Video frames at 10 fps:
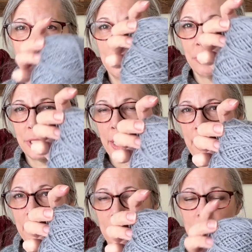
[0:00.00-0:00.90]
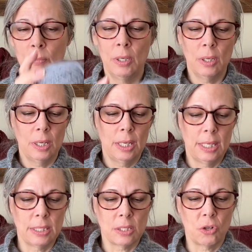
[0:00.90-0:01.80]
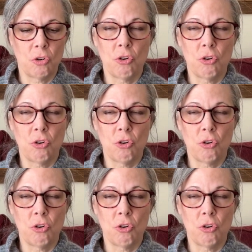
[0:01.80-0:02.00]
in their Tandem. It's a